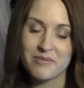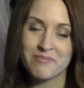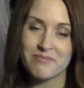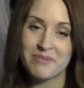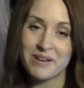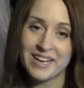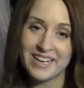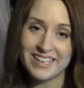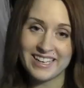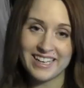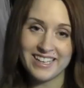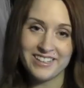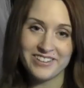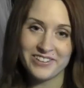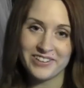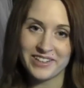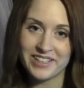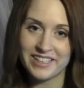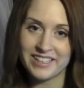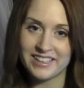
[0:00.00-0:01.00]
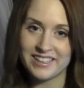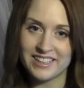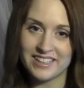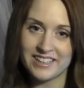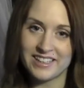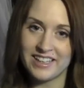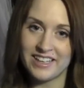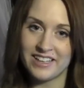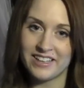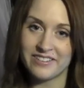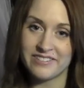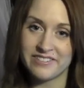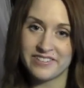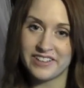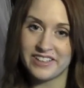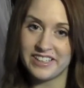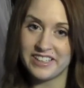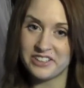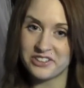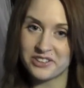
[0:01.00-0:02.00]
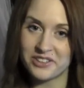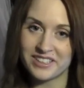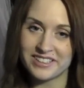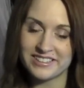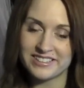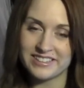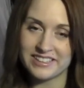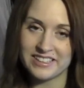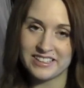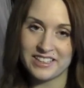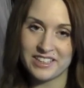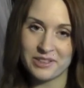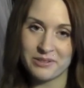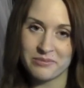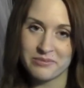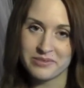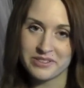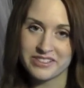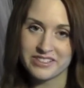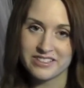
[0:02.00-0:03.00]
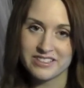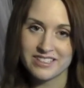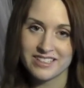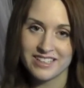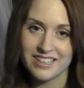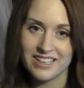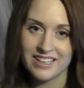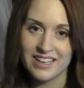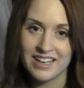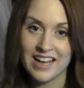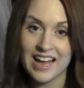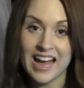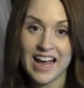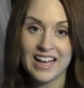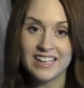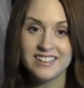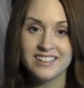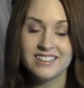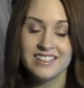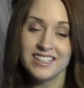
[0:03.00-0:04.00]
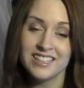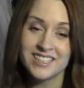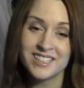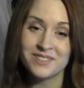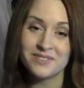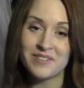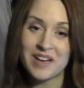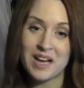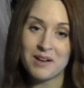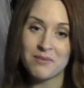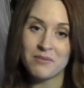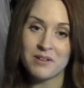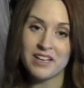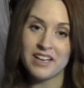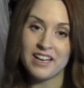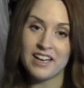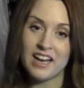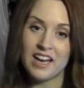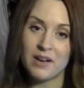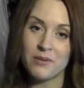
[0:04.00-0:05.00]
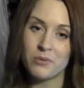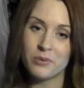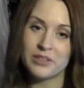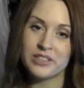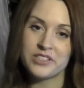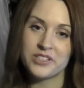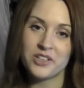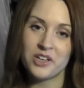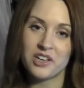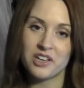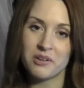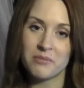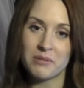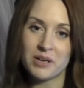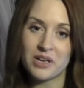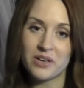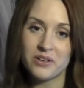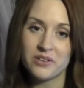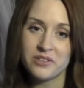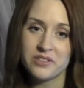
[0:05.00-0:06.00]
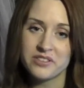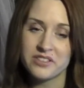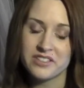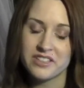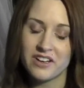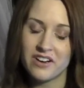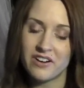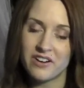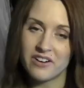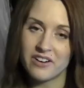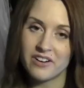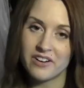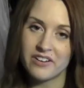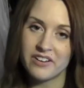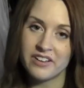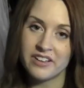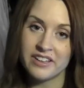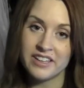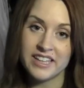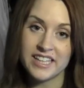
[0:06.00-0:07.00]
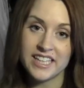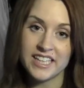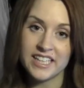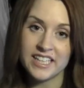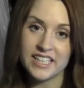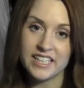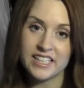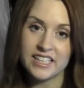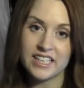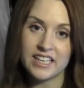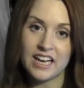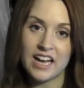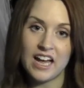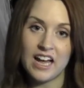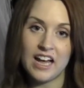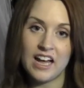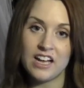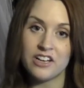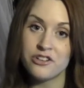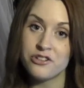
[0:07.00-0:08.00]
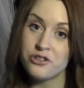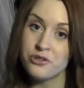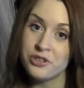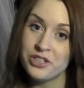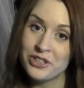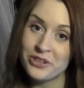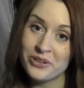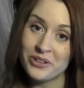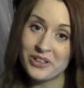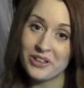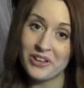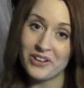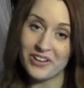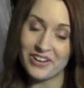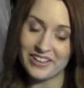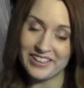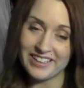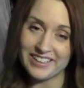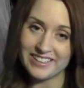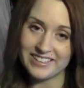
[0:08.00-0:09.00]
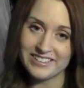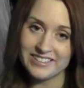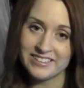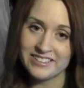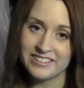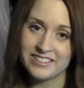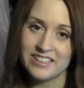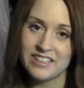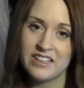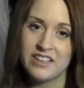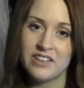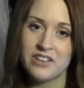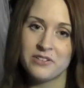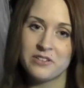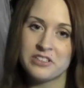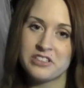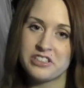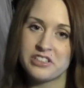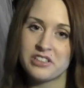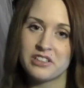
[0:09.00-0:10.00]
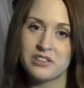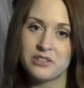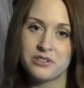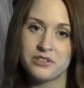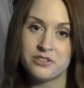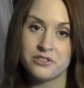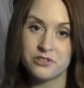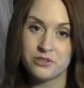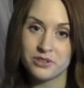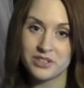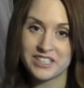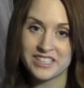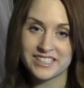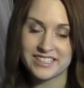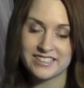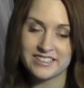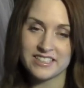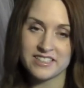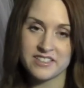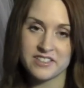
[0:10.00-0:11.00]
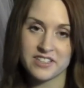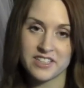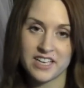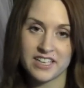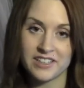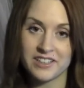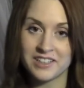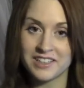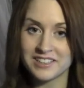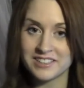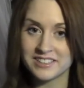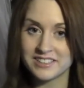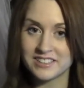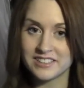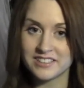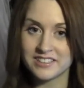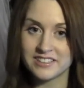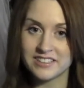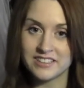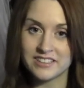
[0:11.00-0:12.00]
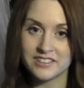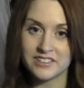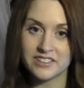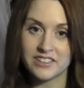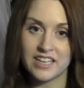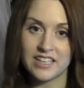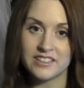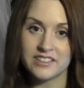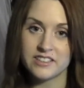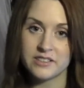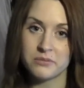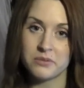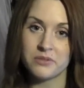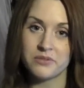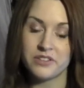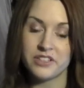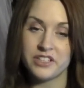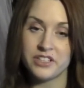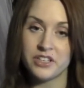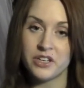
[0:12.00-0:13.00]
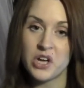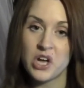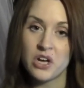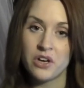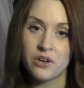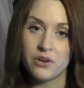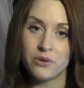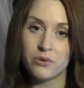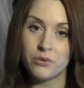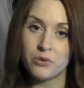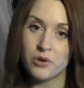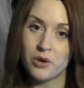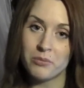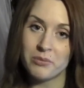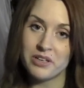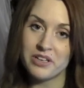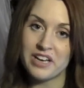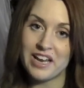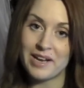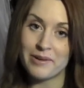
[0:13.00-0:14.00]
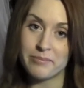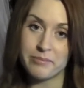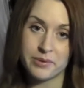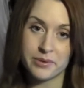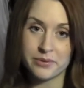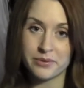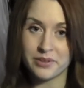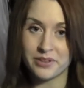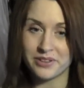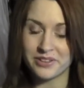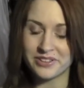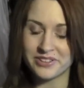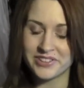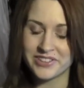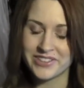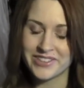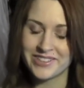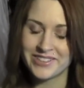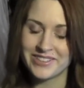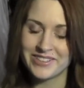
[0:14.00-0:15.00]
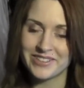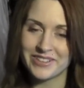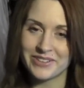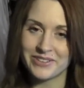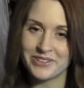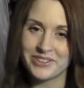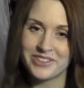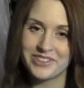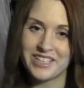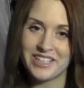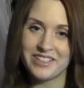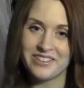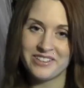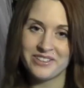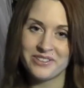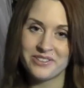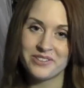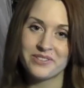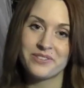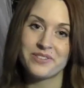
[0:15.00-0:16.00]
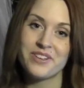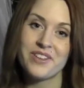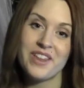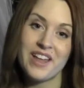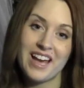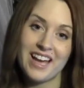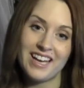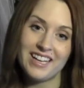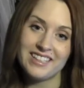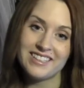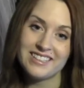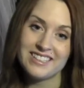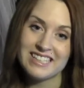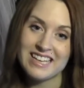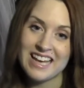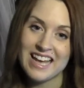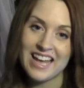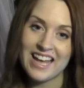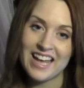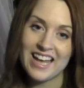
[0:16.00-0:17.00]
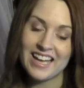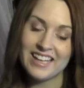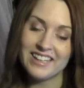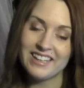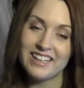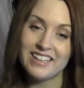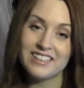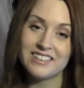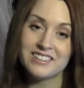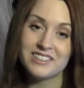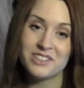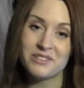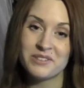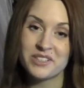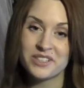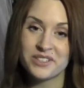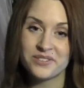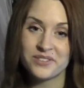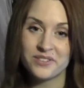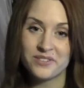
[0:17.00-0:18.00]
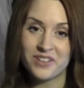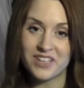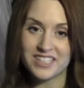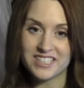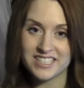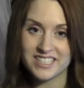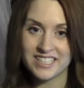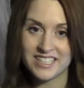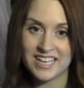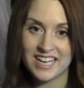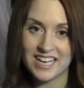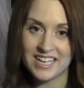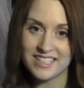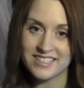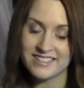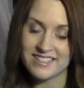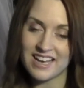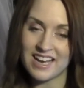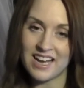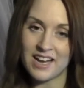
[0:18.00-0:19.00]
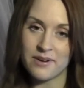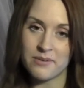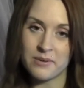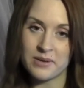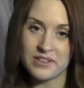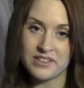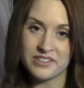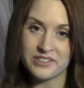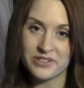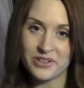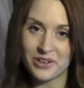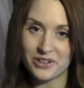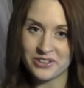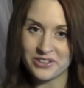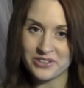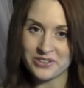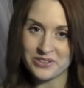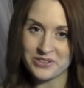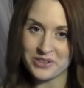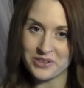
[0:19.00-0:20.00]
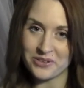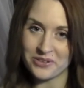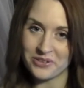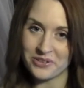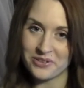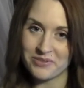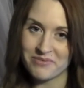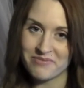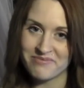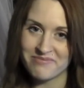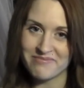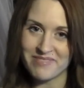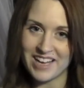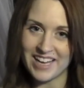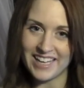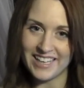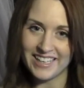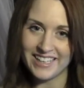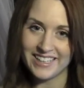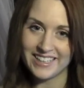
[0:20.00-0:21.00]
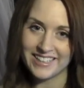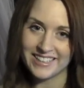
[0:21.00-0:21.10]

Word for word: but I do think that they are very interesting names. And the next family I'm going to talk about are the uh, Julio-Claudians, which includes Julius Caesar and Augustus Caesar and some of the Roman emperors, so stay tuned for that. And thanks so much for watching, guys. I will talk to you soon. Bye.